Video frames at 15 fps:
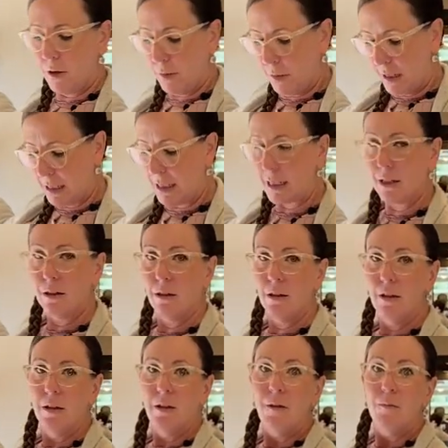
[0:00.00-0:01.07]
really big deal,
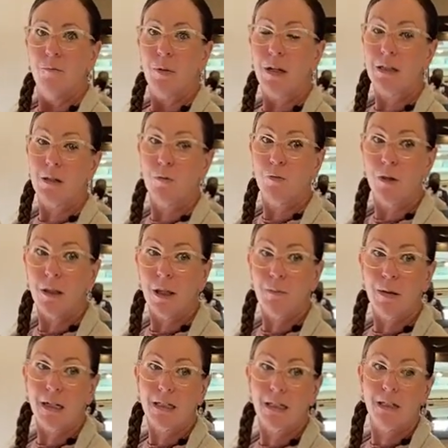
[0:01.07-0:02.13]
but it's a really
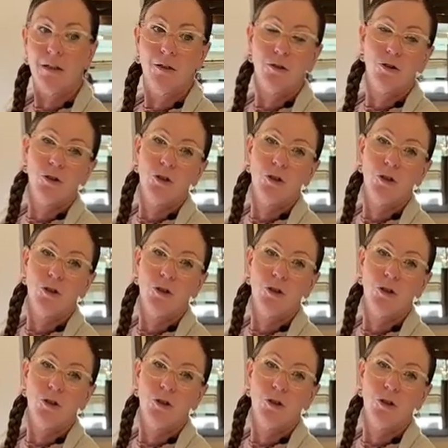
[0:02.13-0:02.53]
big deal